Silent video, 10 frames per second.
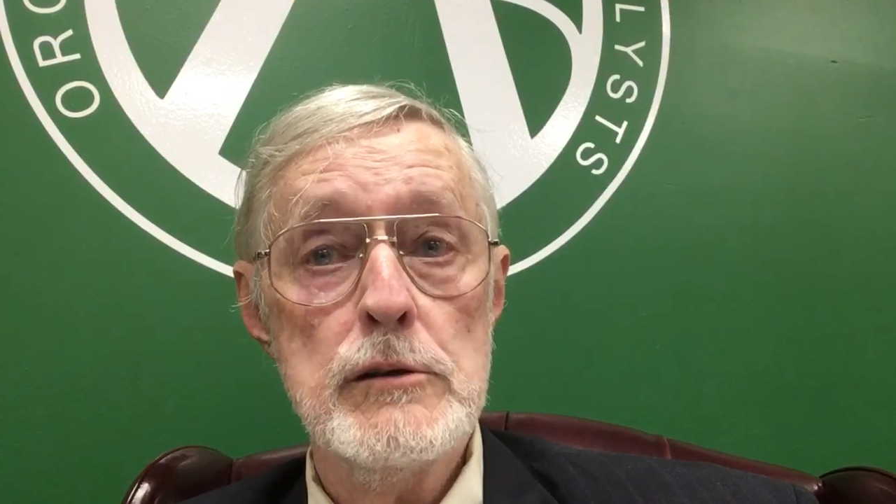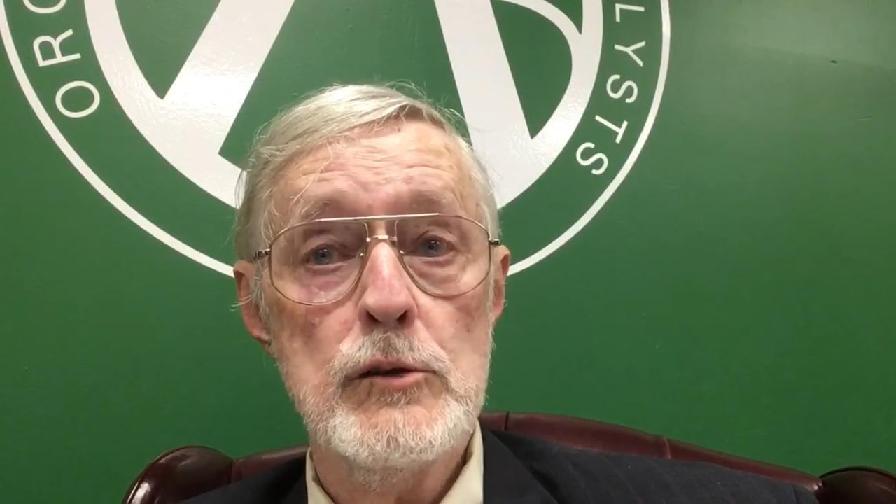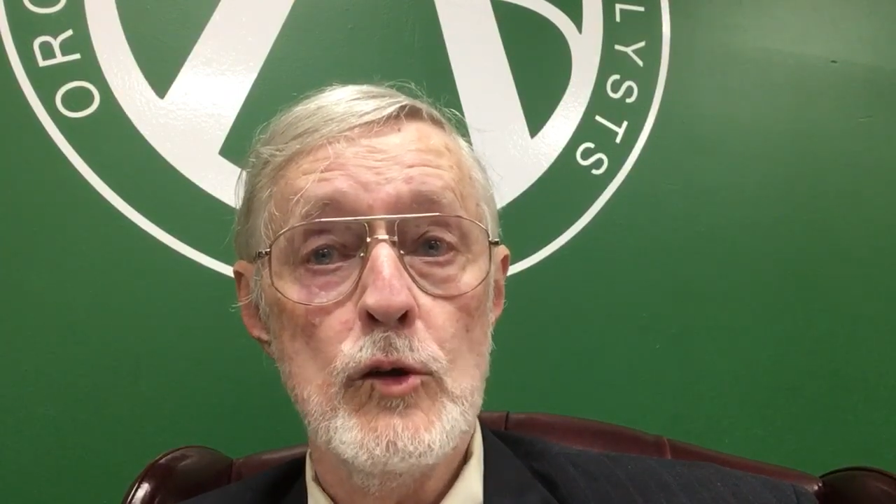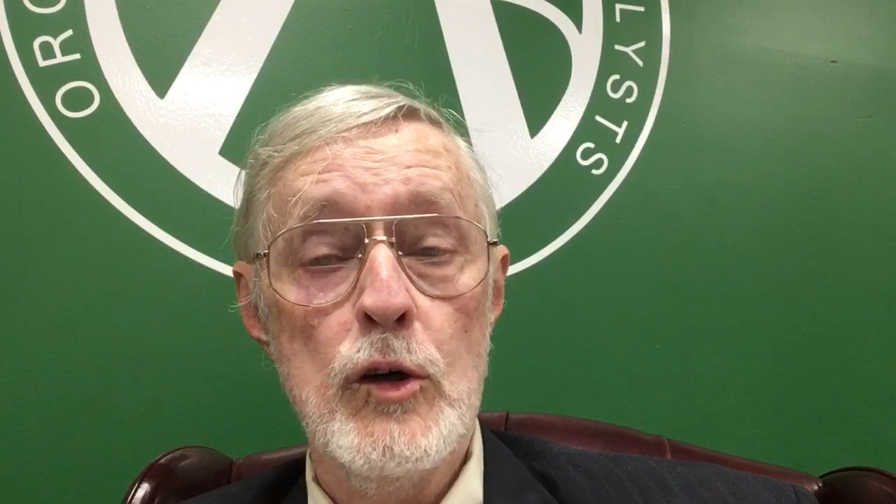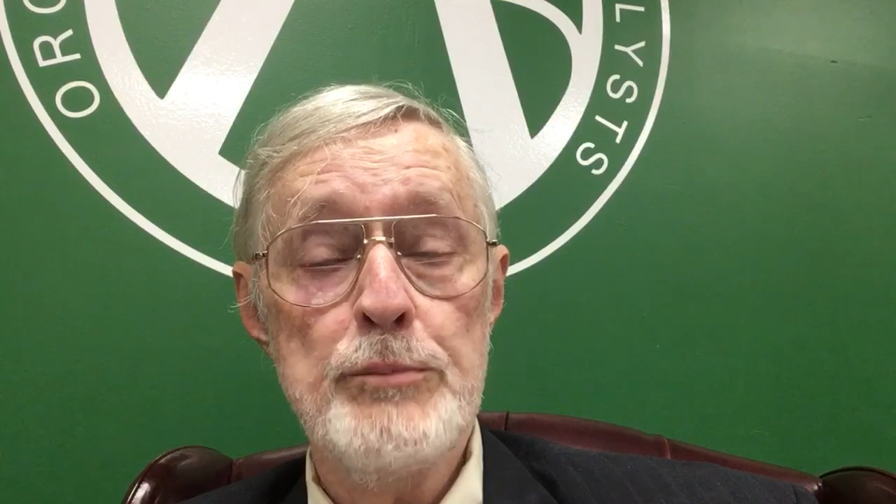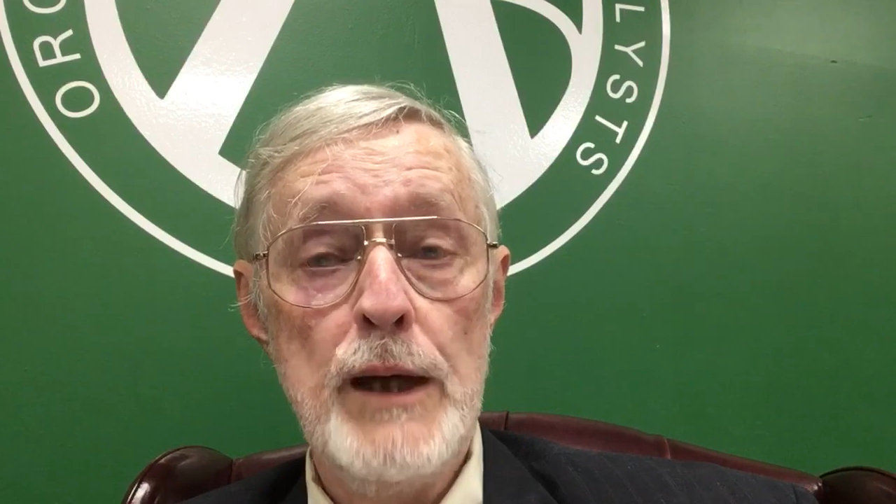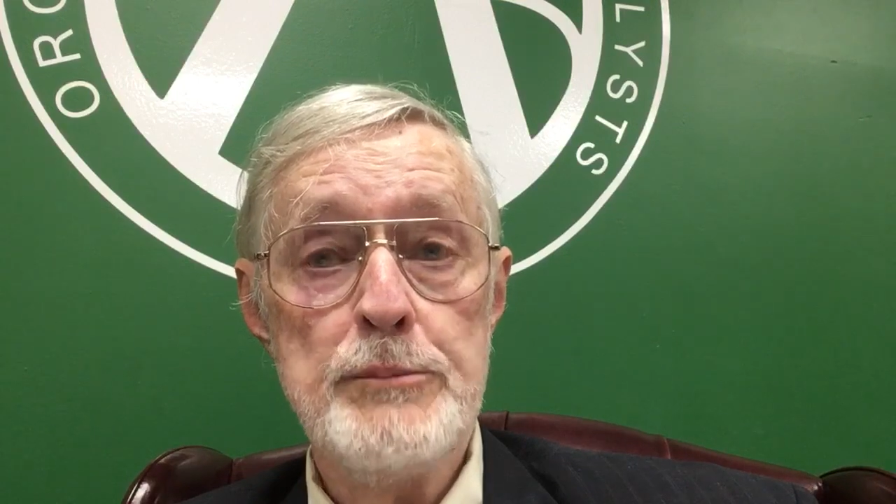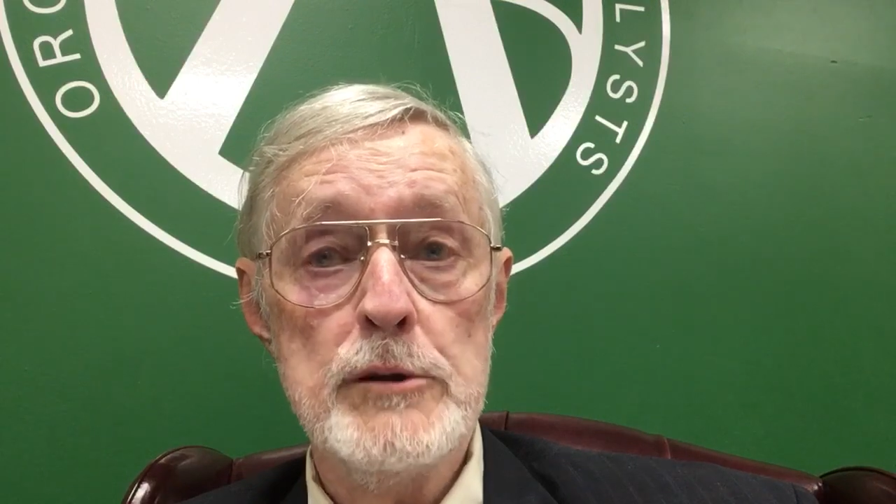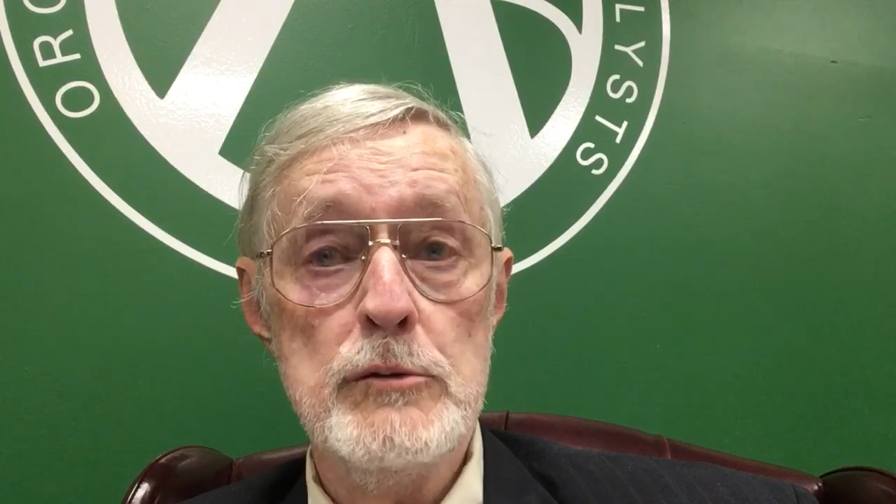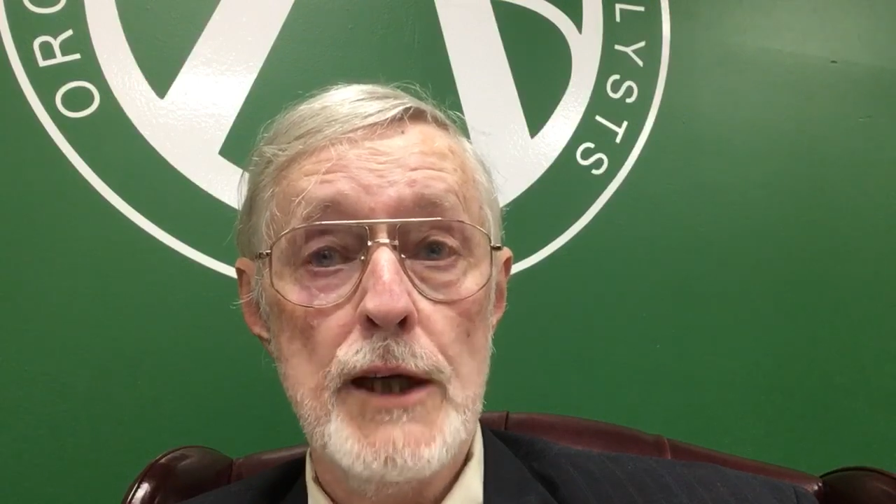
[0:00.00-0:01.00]
or
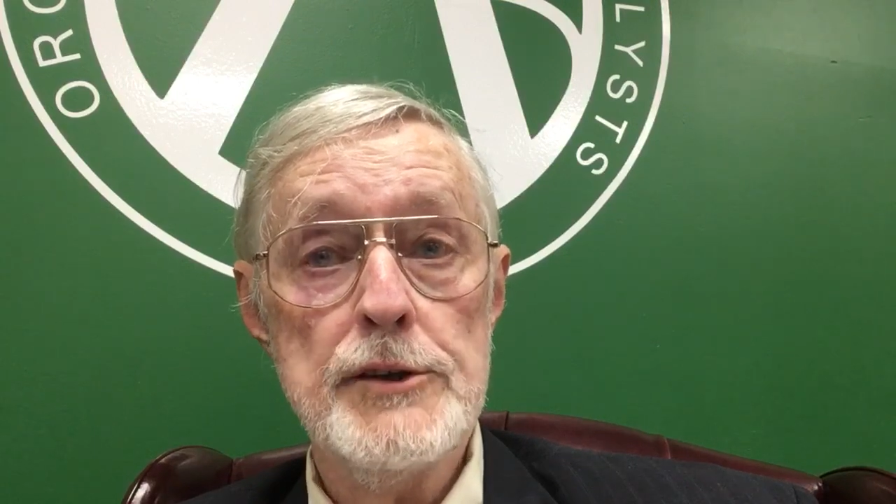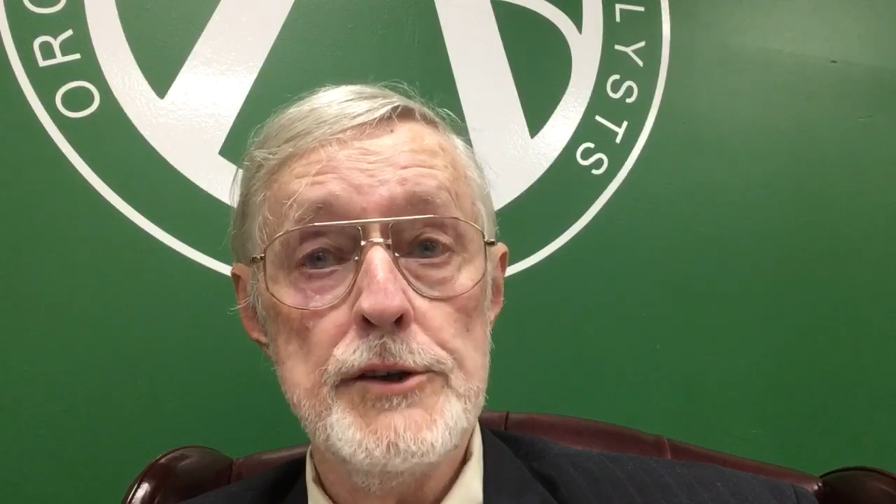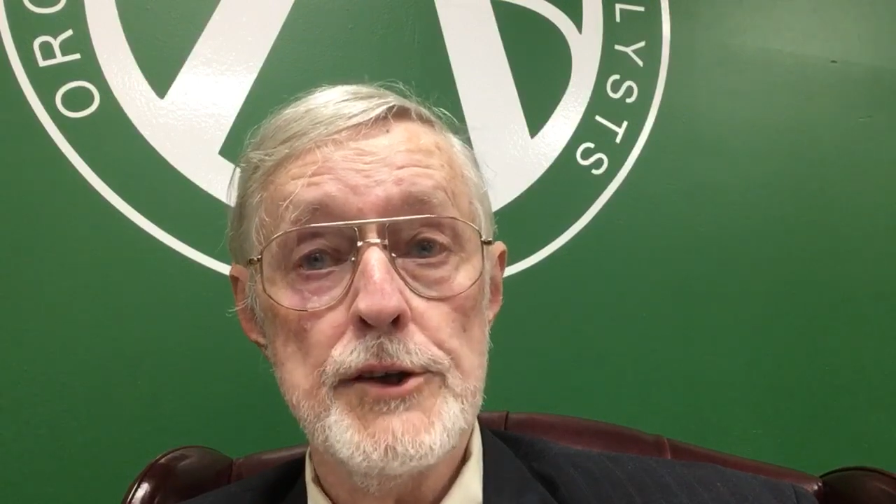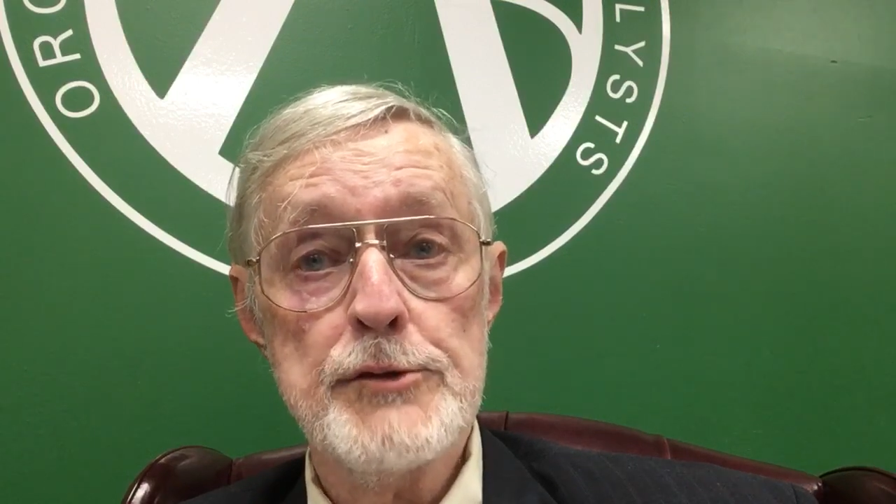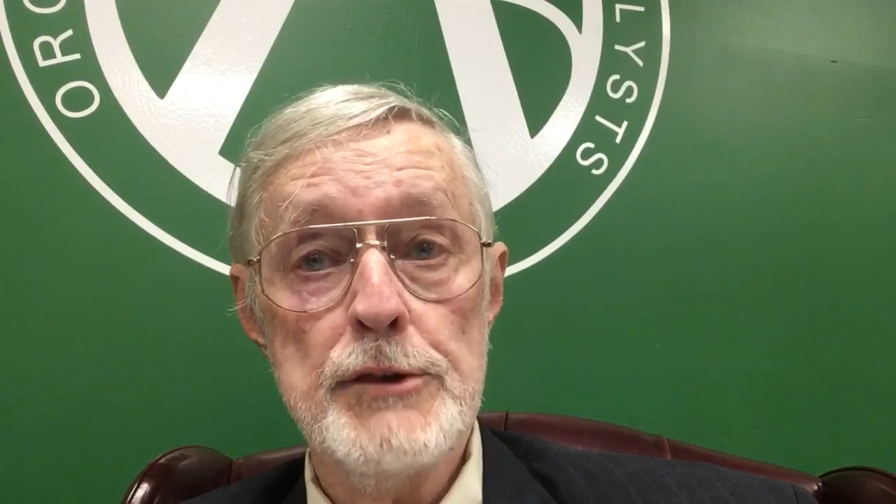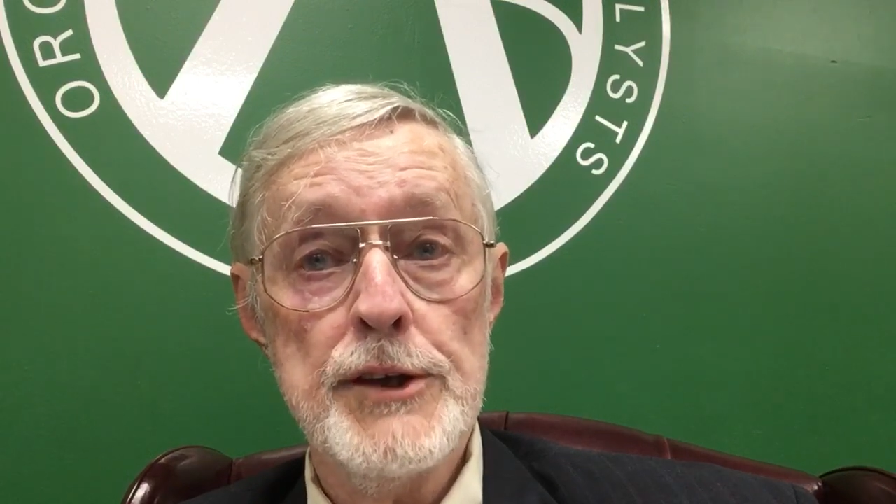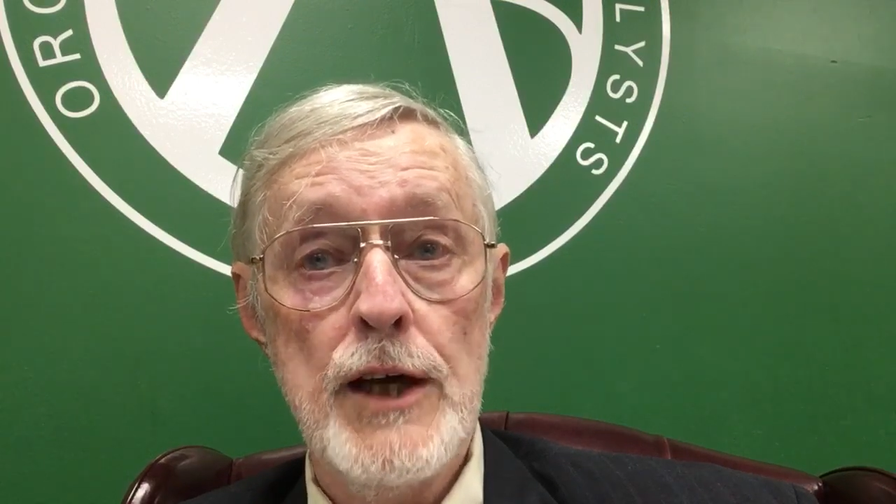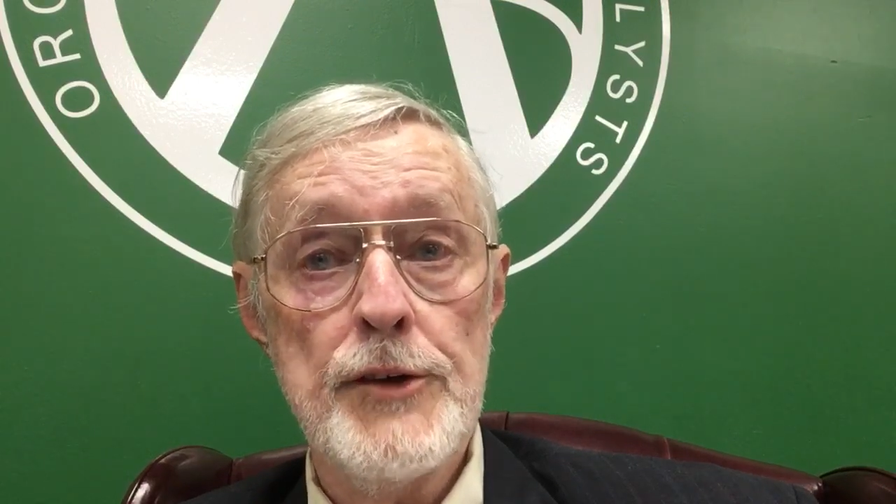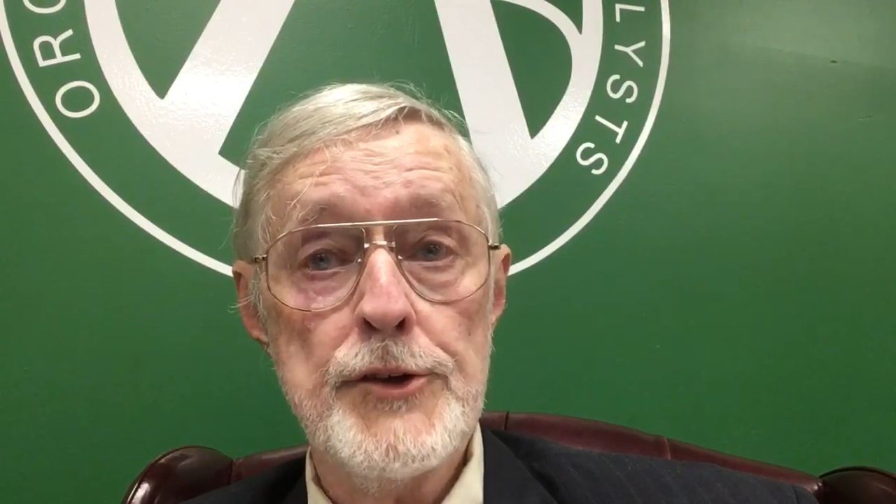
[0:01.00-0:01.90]
people who actually just resign the